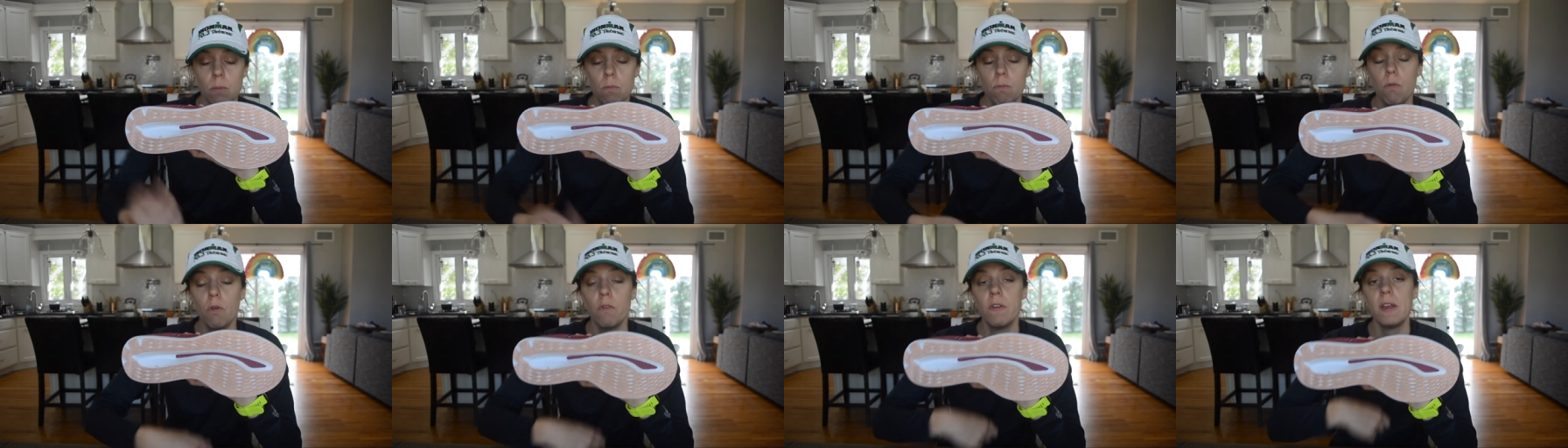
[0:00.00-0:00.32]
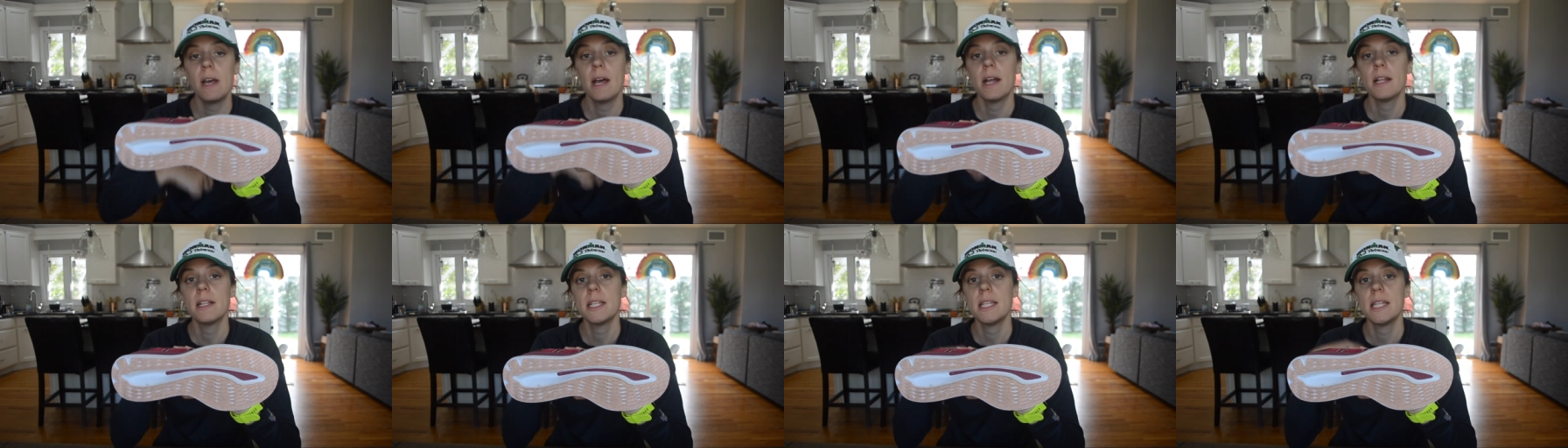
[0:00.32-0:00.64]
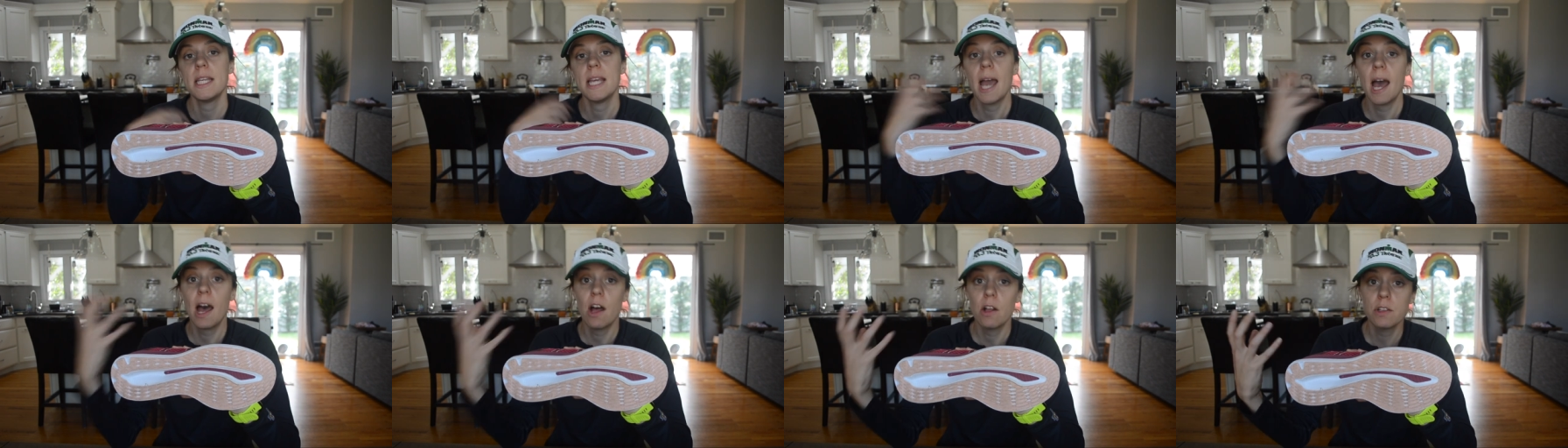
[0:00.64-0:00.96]
Moving on to
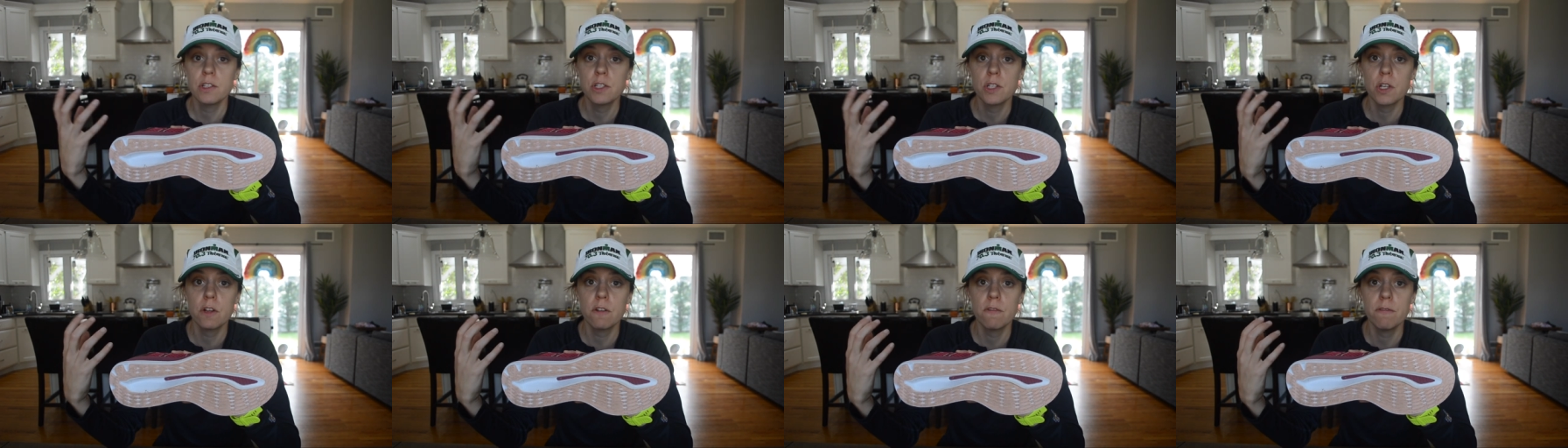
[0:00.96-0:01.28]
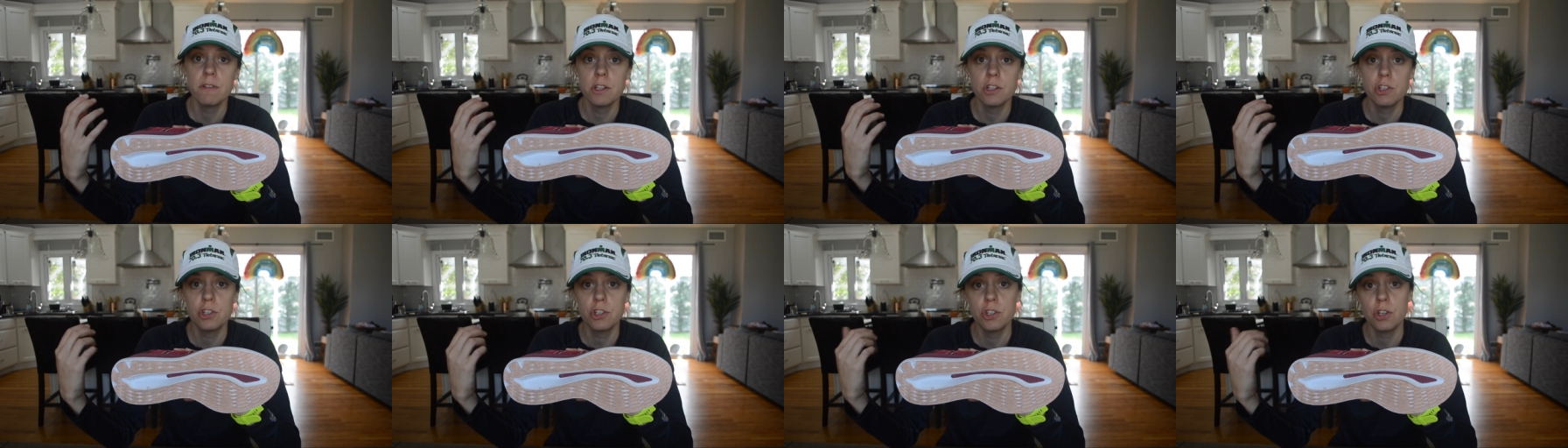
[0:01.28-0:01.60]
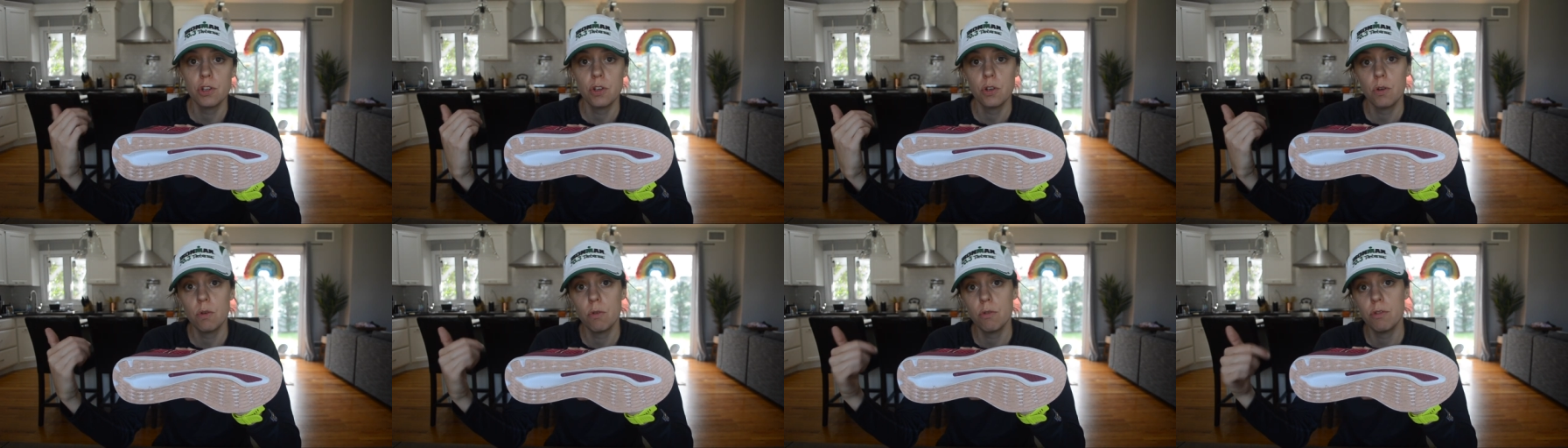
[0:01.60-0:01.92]
the outsole of this
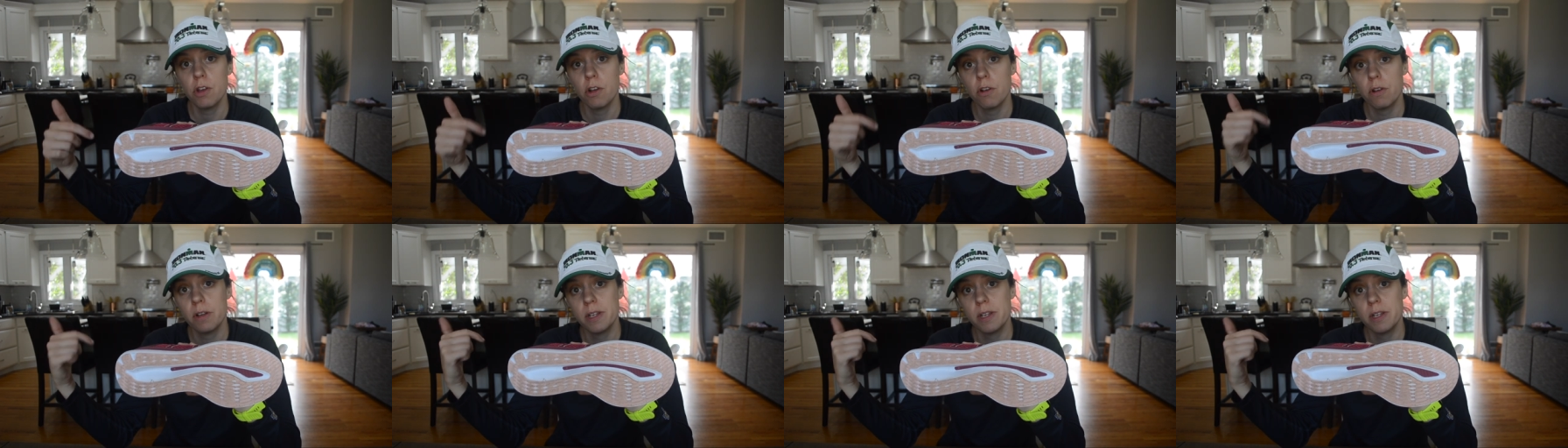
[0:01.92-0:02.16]
shoe, there